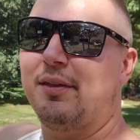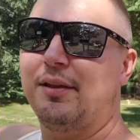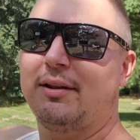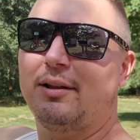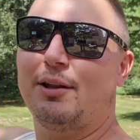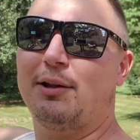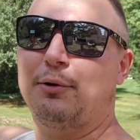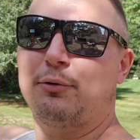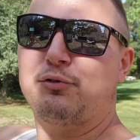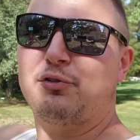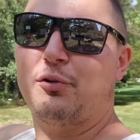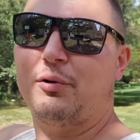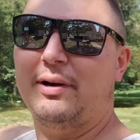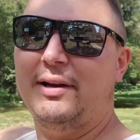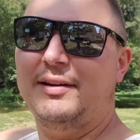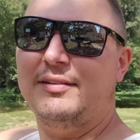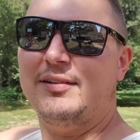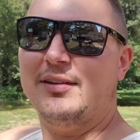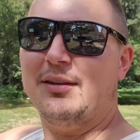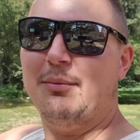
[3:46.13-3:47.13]
the little
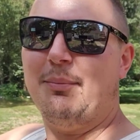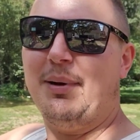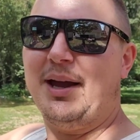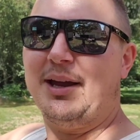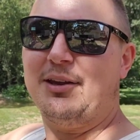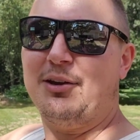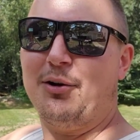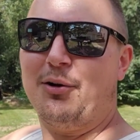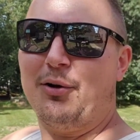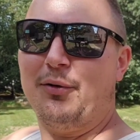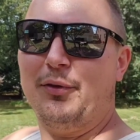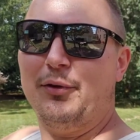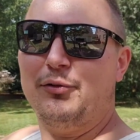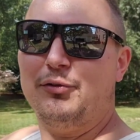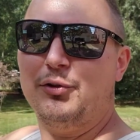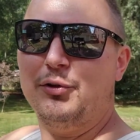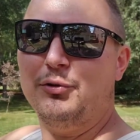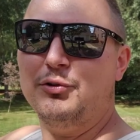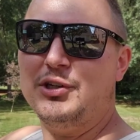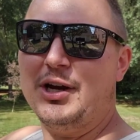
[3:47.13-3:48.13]
trees in the backyard, those
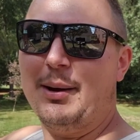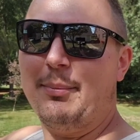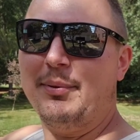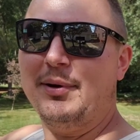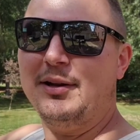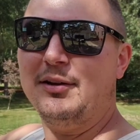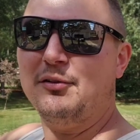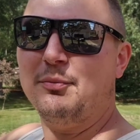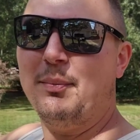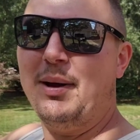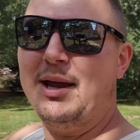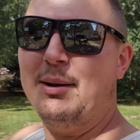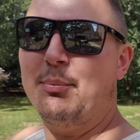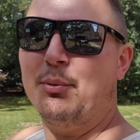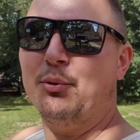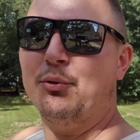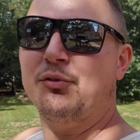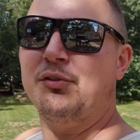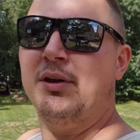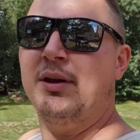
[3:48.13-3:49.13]
two Japanese
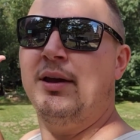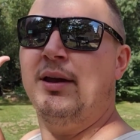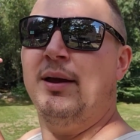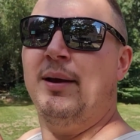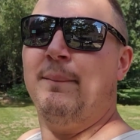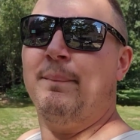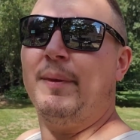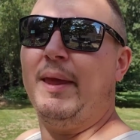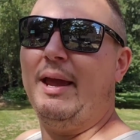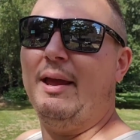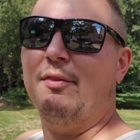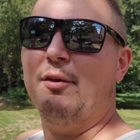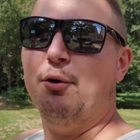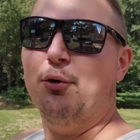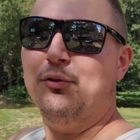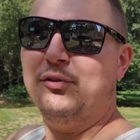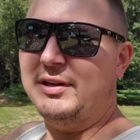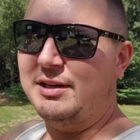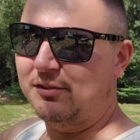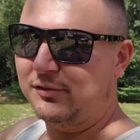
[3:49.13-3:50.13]
maples and
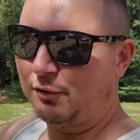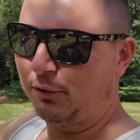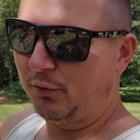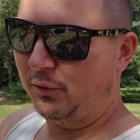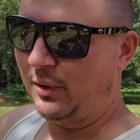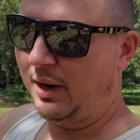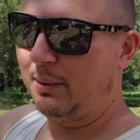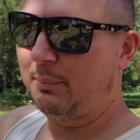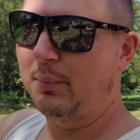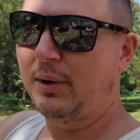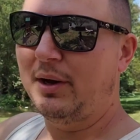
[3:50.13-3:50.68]
those eastern red